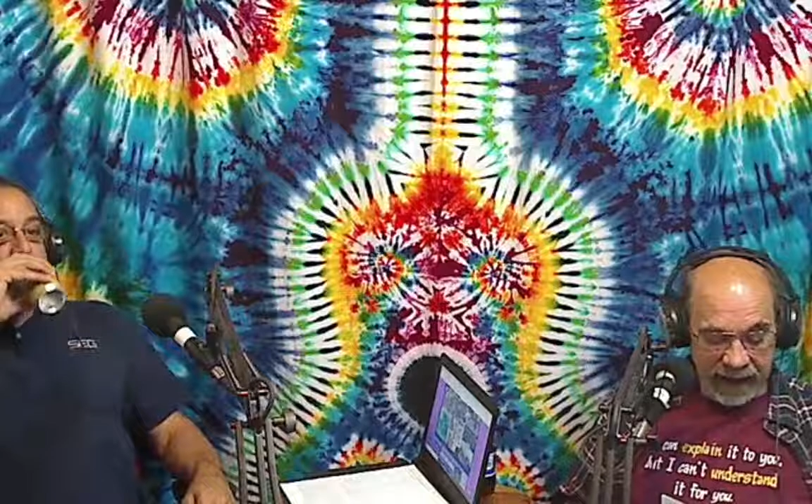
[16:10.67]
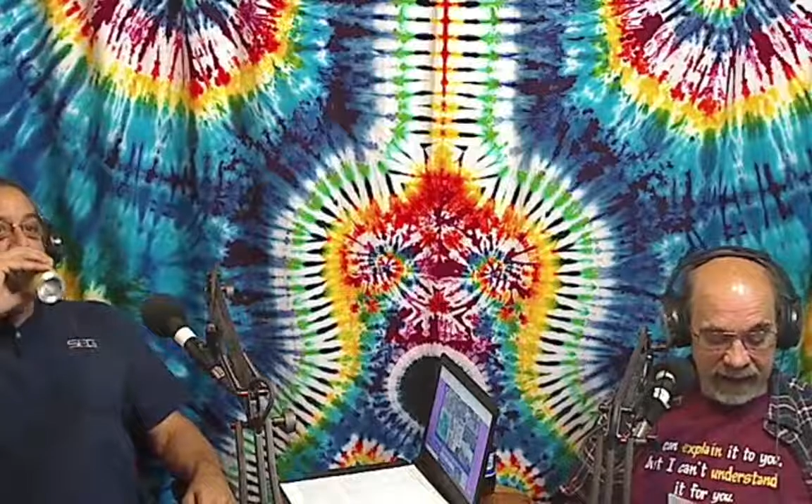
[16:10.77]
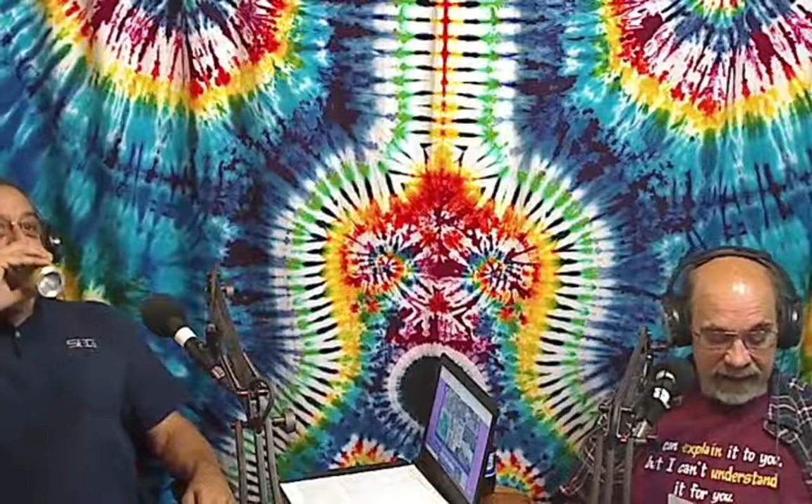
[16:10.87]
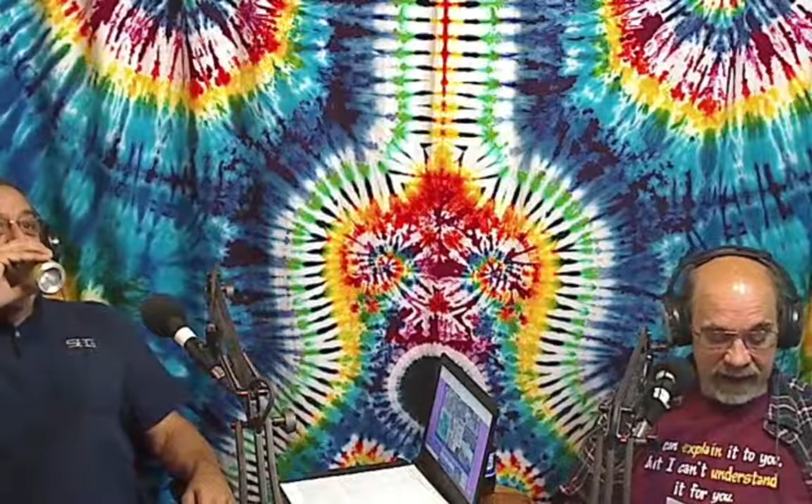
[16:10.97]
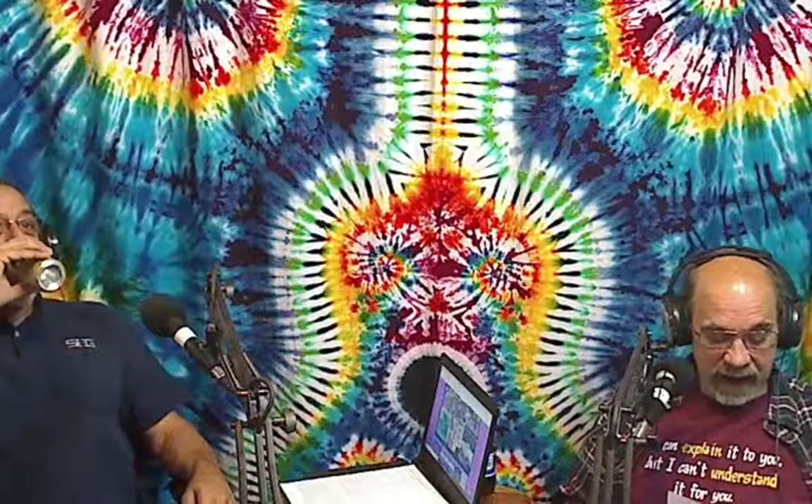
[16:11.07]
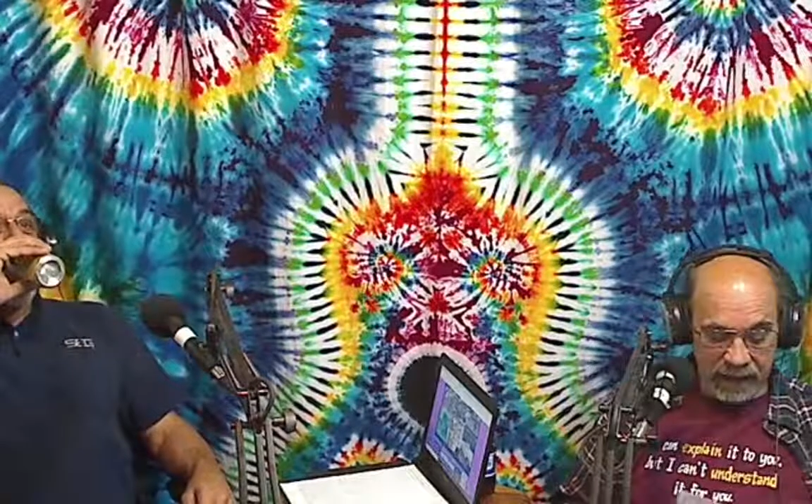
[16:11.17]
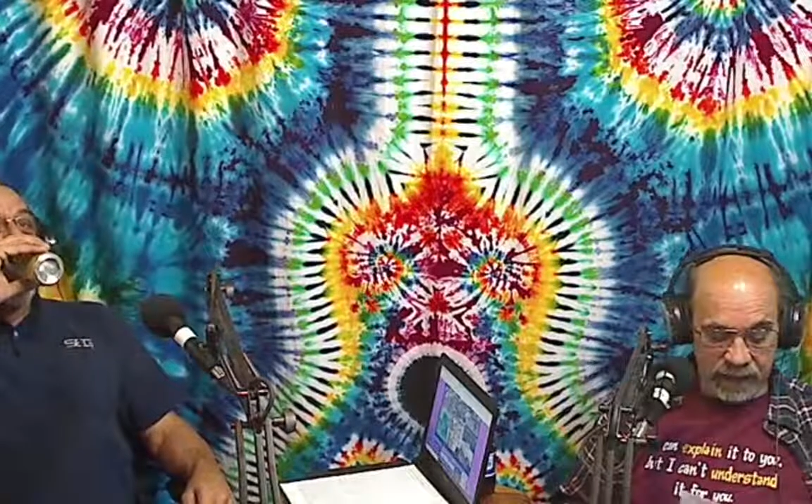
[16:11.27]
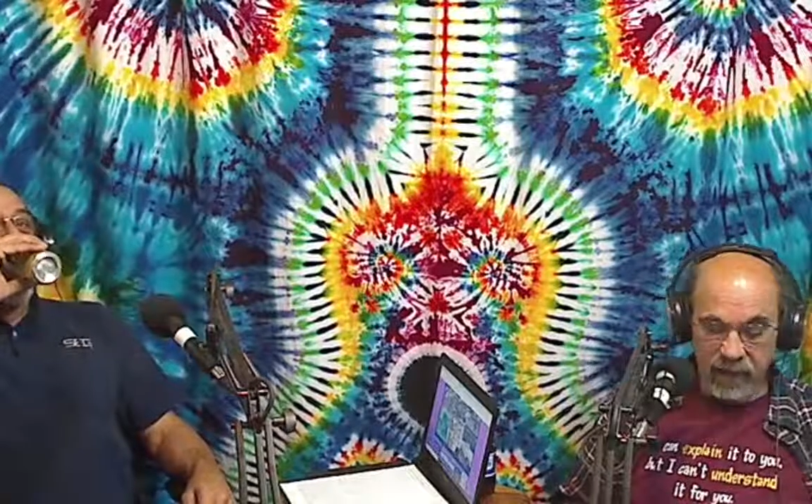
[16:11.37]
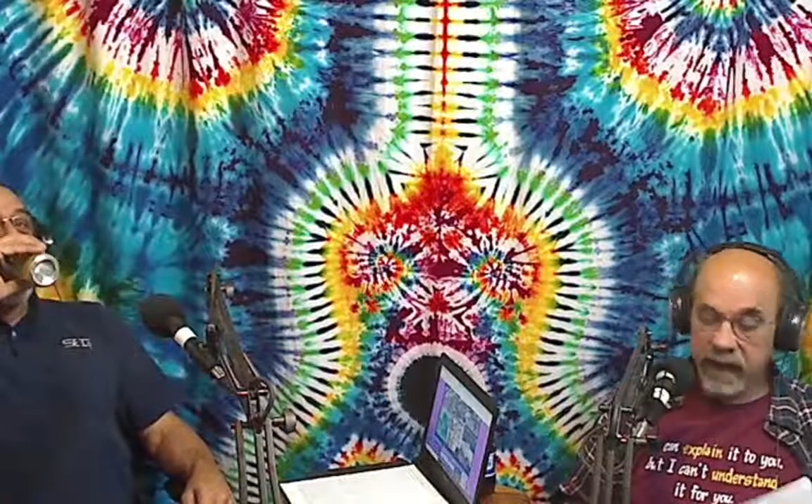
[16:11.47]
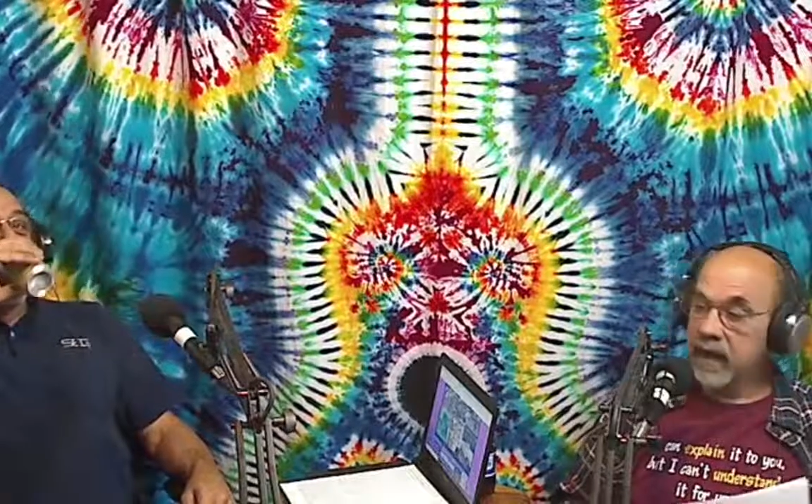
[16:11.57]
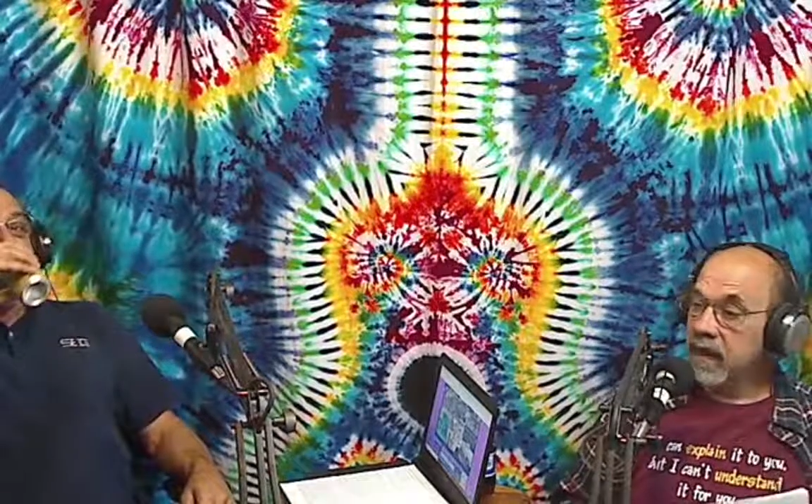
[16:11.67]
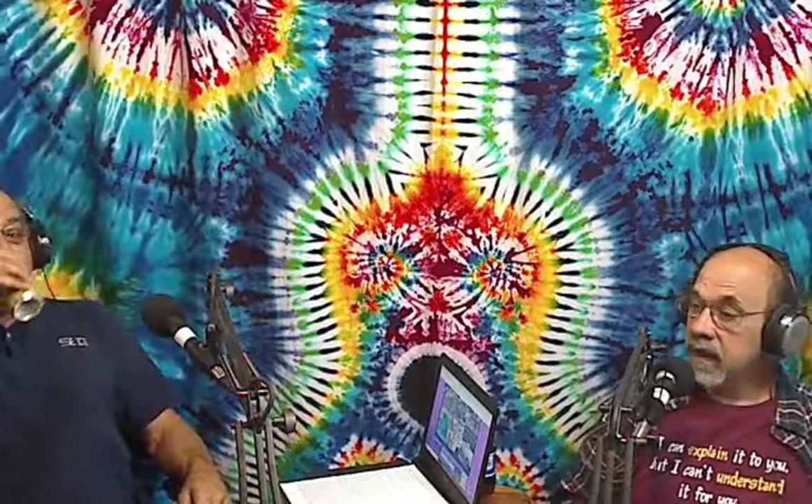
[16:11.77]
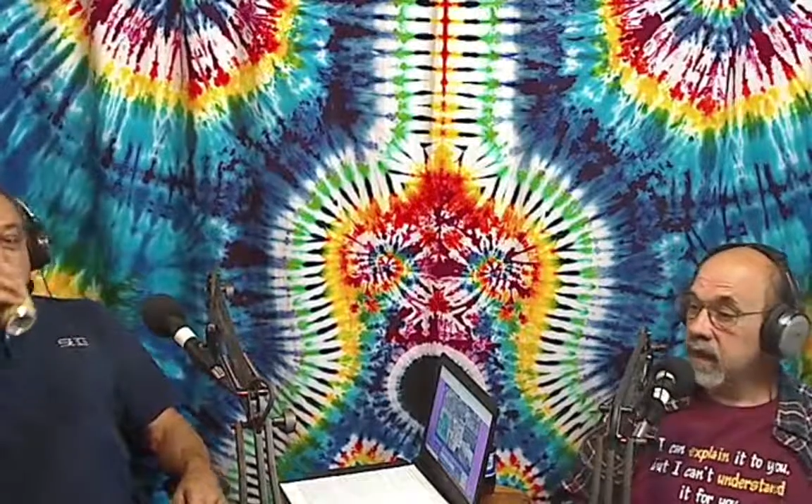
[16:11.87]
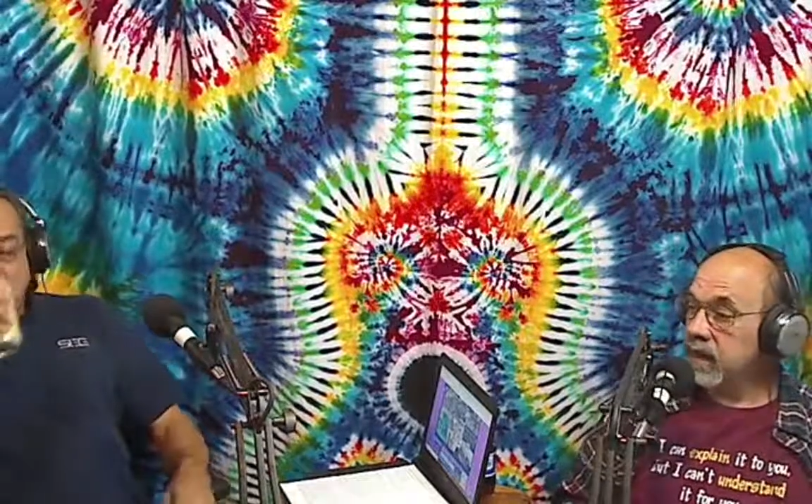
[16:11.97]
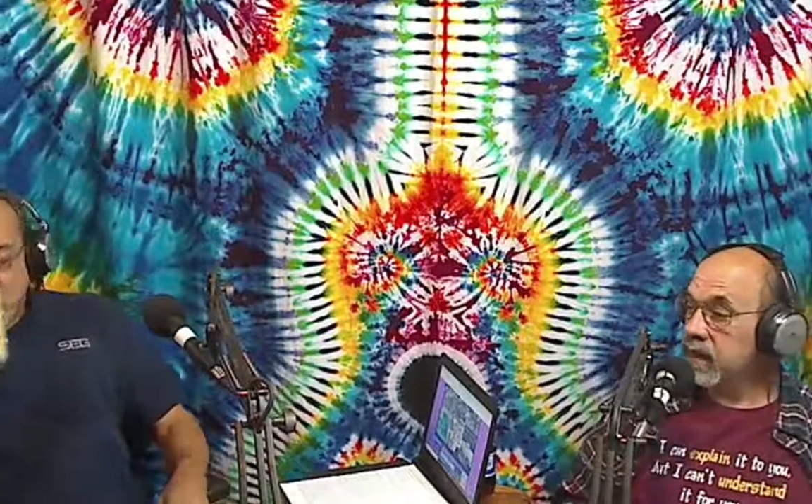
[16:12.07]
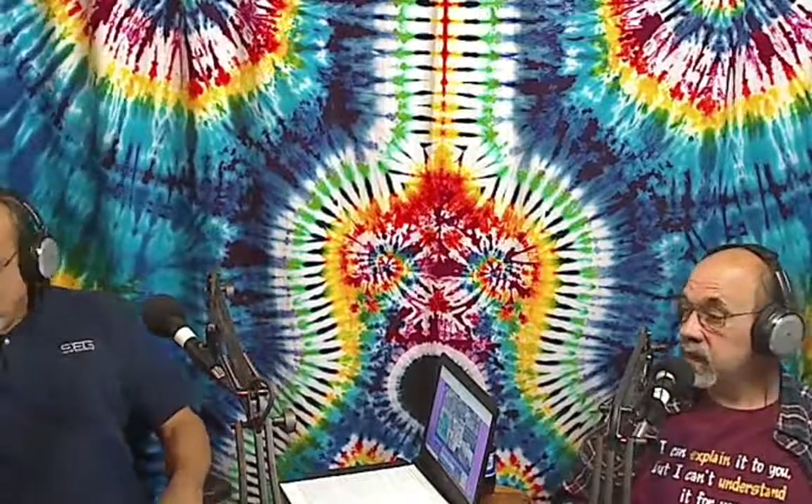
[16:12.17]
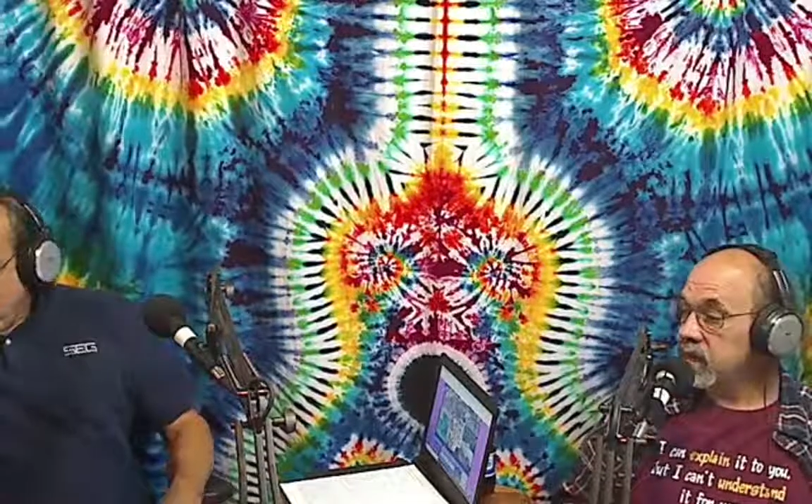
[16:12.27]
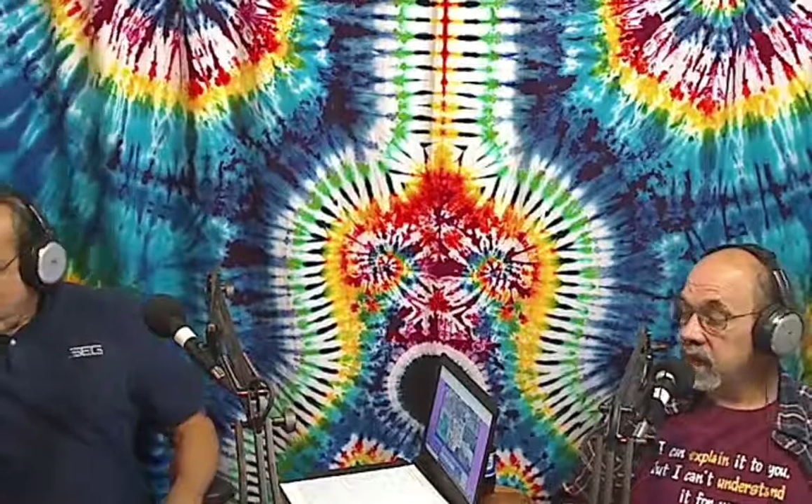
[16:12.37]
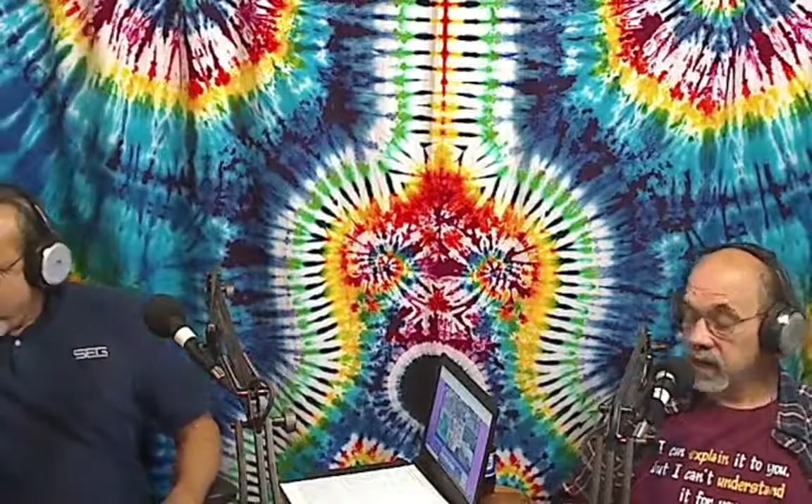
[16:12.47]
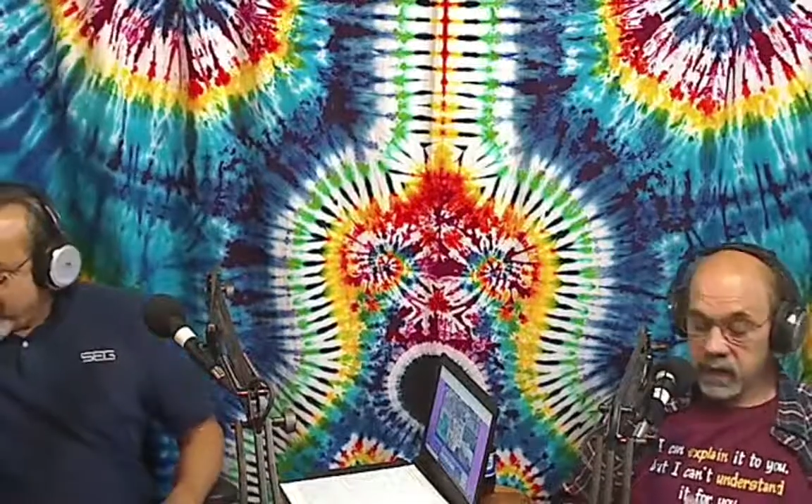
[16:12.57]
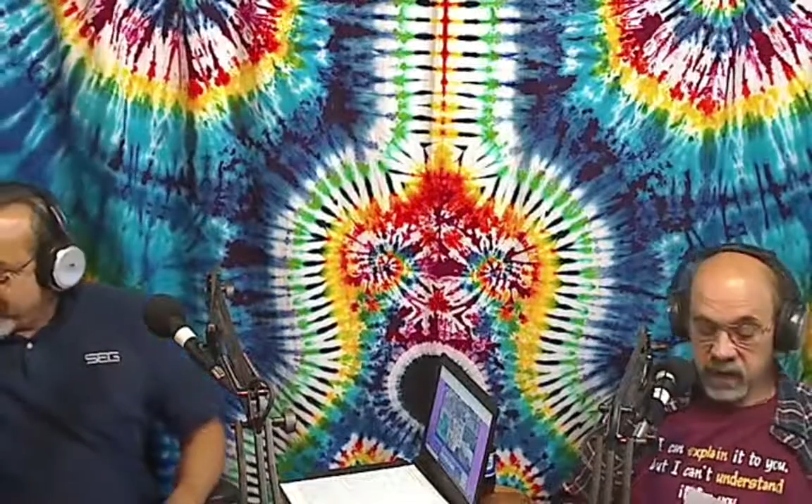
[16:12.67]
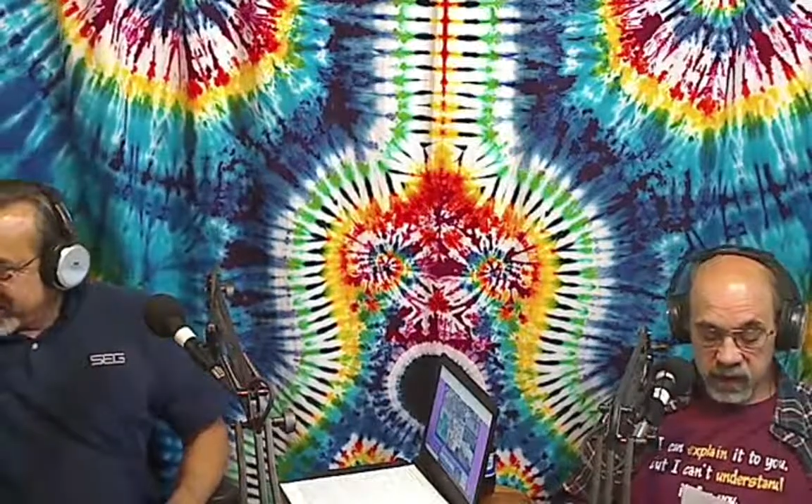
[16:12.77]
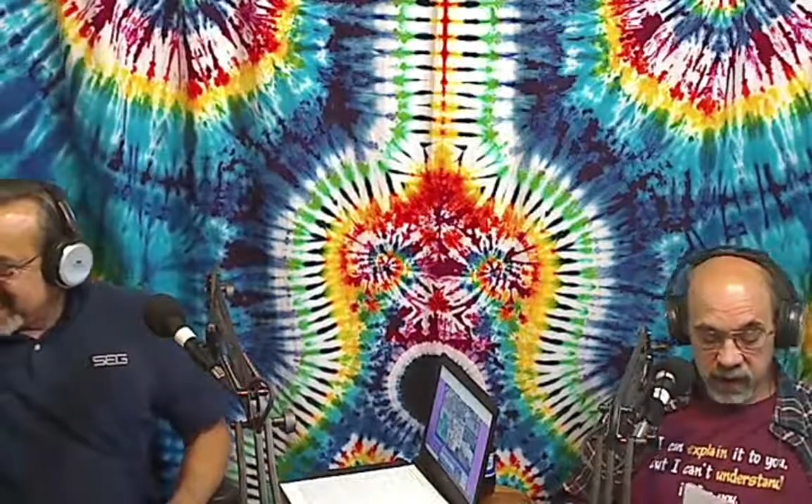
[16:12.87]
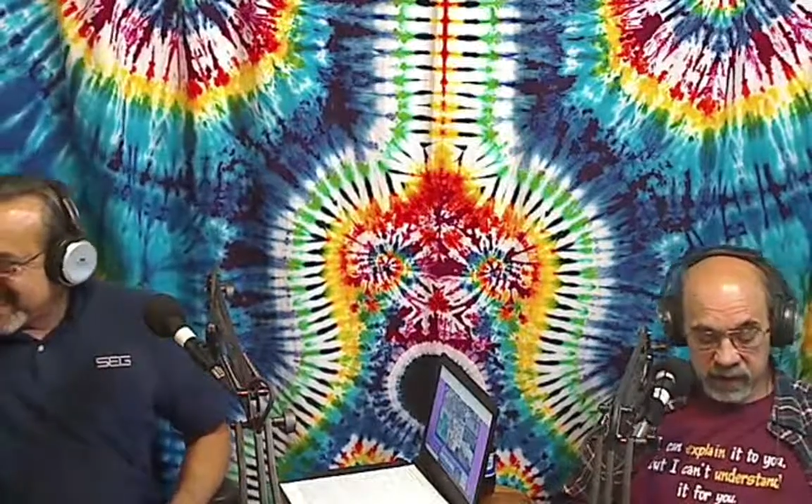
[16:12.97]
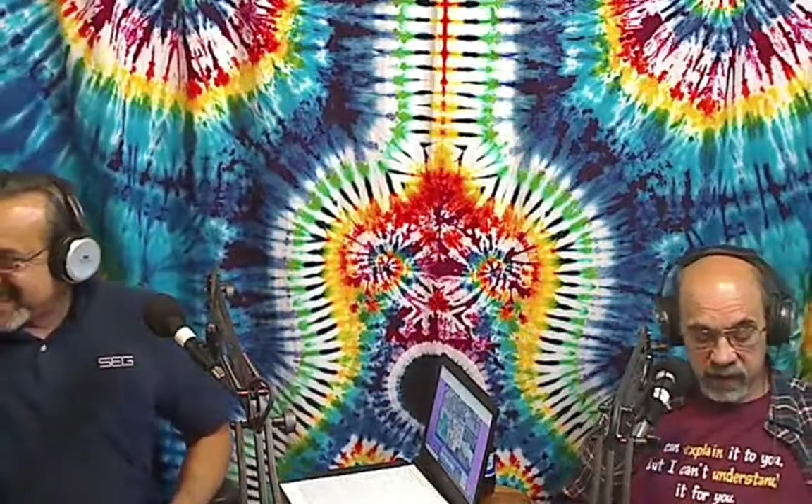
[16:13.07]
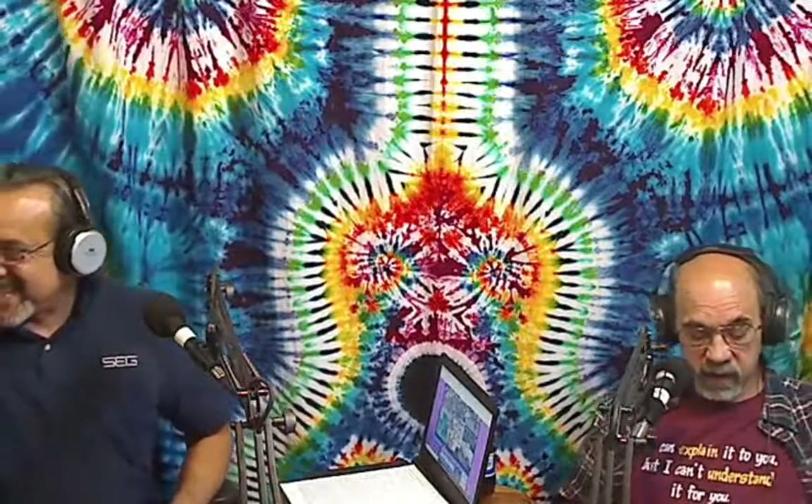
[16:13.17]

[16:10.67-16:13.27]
has a new service